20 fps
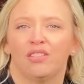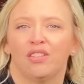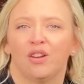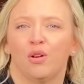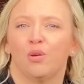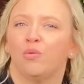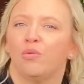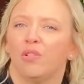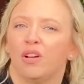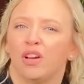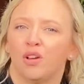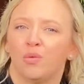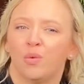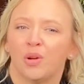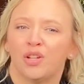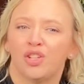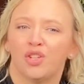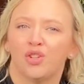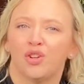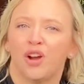So a good
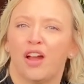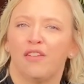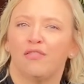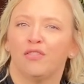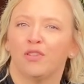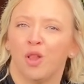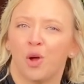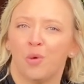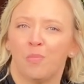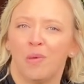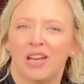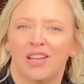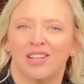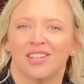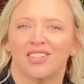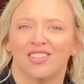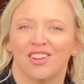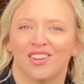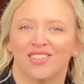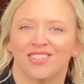one to try for low
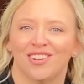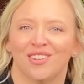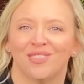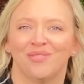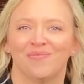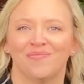maintenance also.